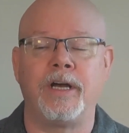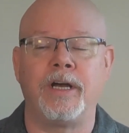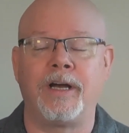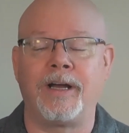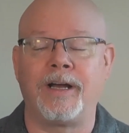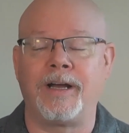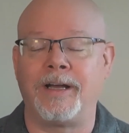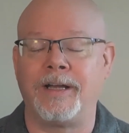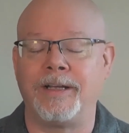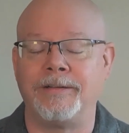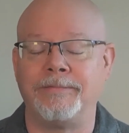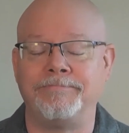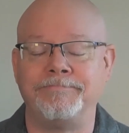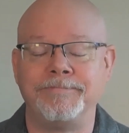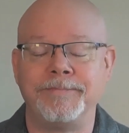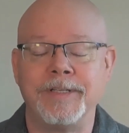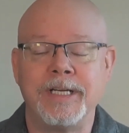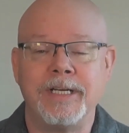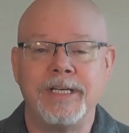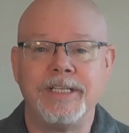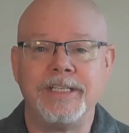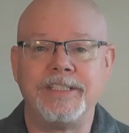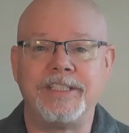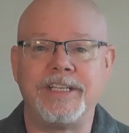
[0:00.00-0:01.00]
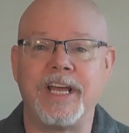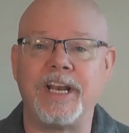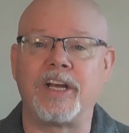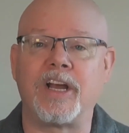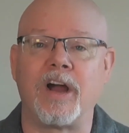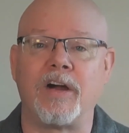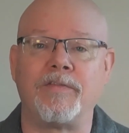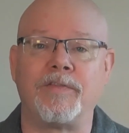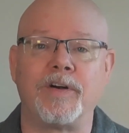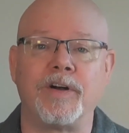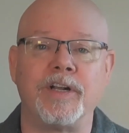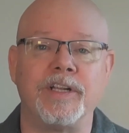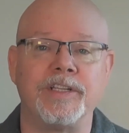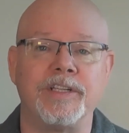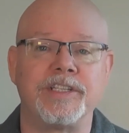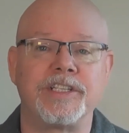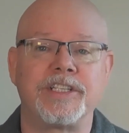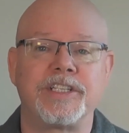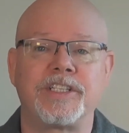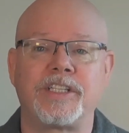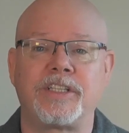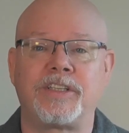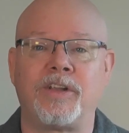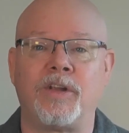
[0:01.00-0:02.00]
data
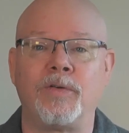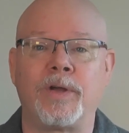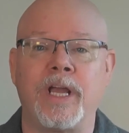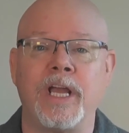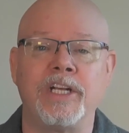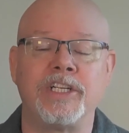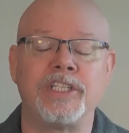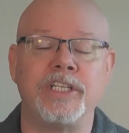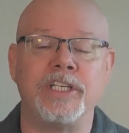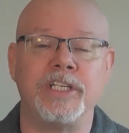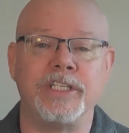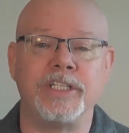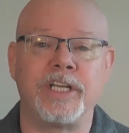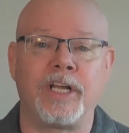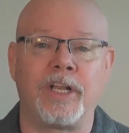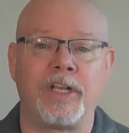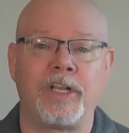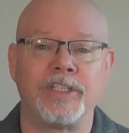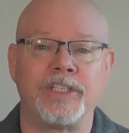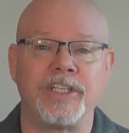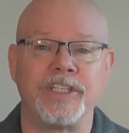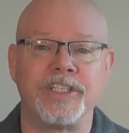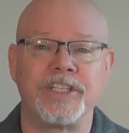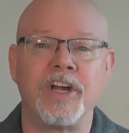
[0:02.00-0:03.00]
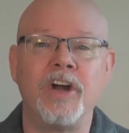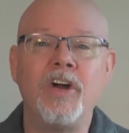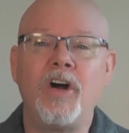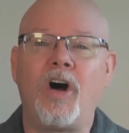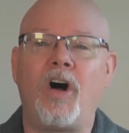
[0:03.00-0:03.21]
governance, location intelligence,